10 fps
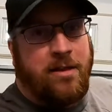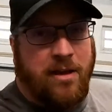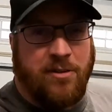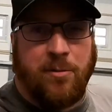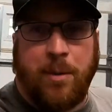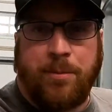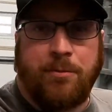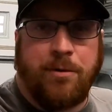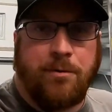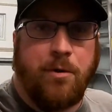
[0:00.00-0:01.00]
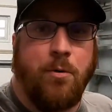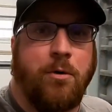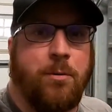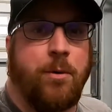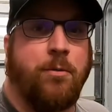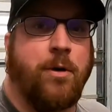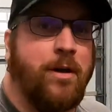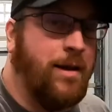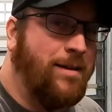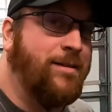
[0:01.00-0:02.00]
You guys might be wondering, well, what are we
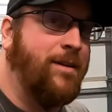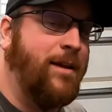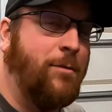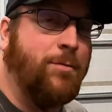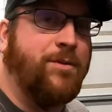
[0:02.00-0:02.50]
working on today?